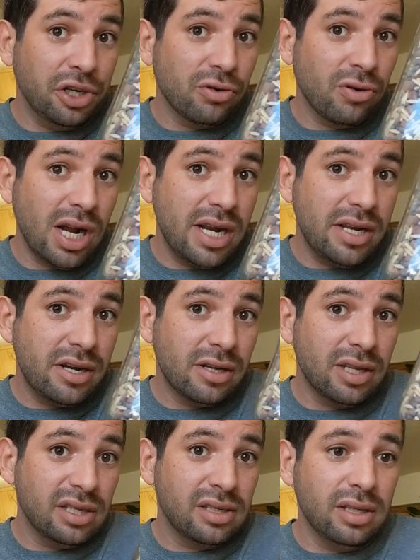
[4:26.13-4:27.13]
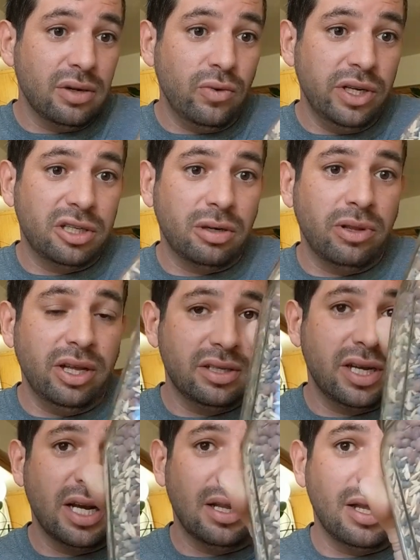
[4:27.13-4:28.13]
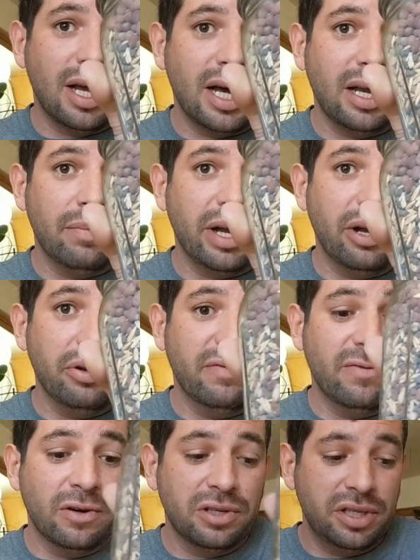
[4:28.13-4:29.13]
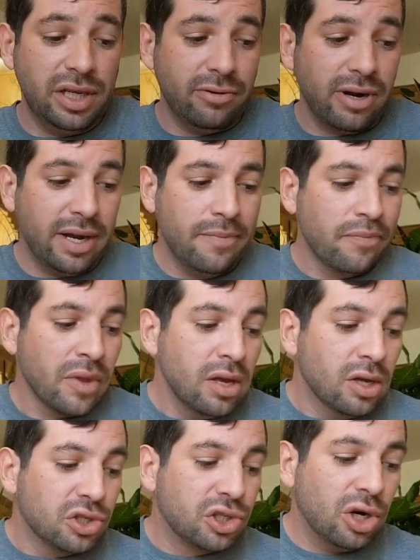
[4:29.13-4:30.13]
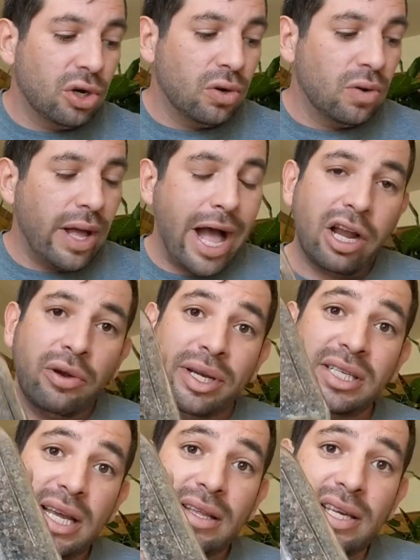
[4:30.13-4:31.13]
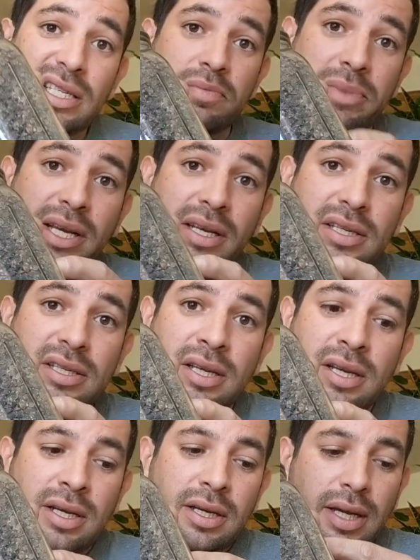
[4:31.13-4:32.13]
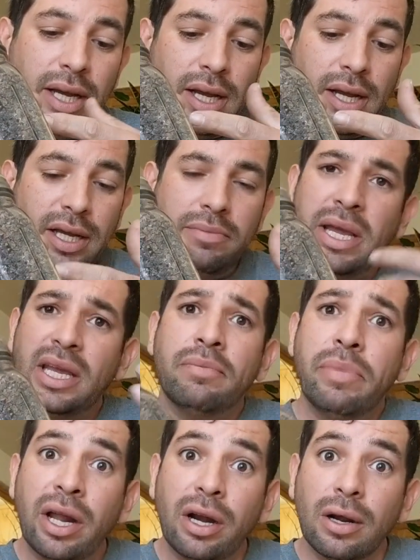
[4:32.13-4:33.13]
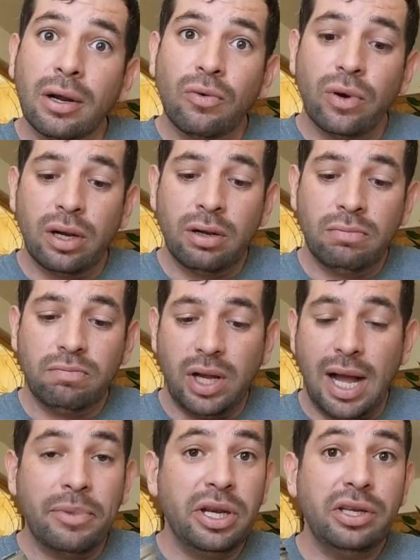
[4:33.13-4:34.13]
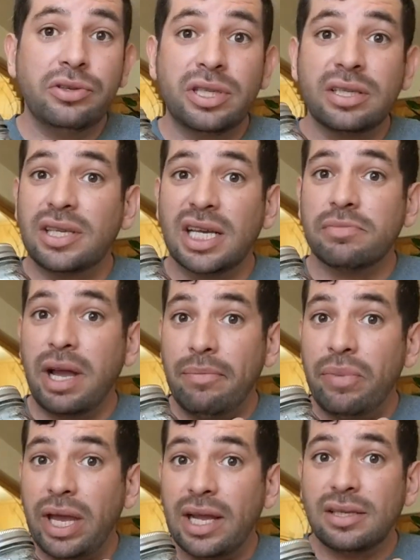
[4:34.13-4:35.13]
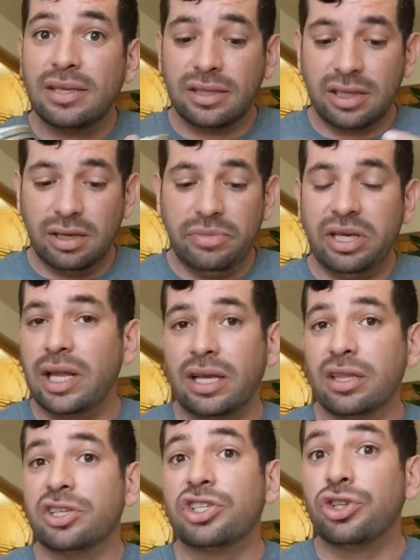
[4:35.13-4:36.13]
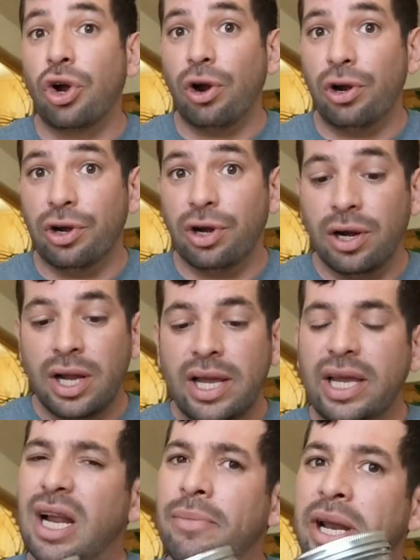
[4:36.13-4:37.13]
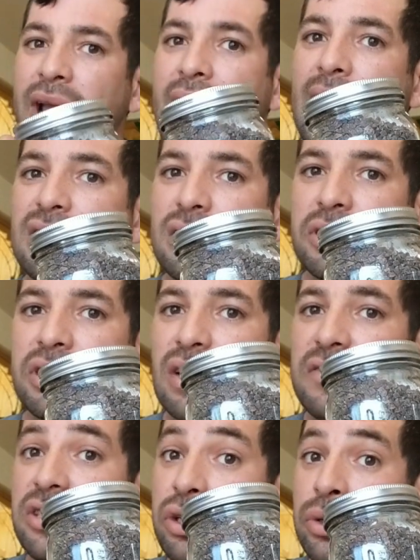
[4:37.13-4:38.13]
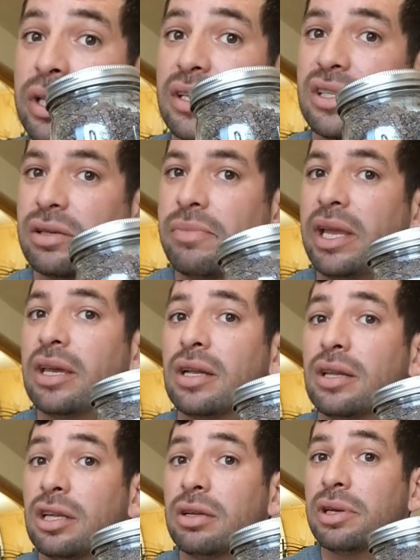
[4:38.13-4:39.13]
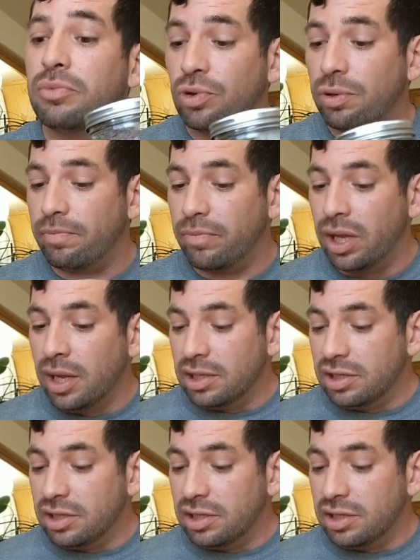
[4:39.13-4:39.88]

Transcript: on your right here, the winter blend's got a lot of biodiversity, right? So how can we take this mix and make it better? Well, I'm going to use this as my base. It's going to be like the starter, and I'm going to add some stuff to this to make it a little bit more